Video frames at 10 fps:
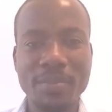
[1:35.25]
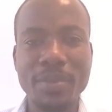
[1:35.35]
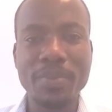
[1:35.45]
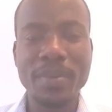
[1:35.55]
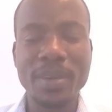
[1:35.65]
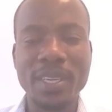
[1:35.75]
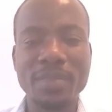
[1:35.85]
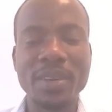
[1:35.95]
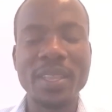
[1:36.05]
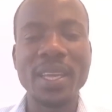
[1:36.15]
shall be
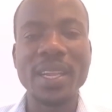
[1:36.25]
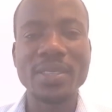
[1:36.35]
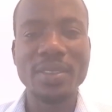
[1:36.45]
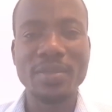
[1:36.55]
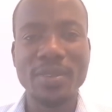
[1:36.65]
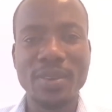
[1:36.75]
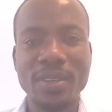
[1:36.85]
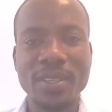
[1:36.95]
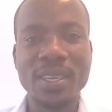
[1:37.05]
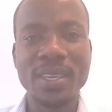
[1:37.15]
permanent by the grace of
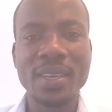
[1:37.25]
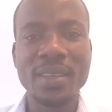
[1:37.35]
God.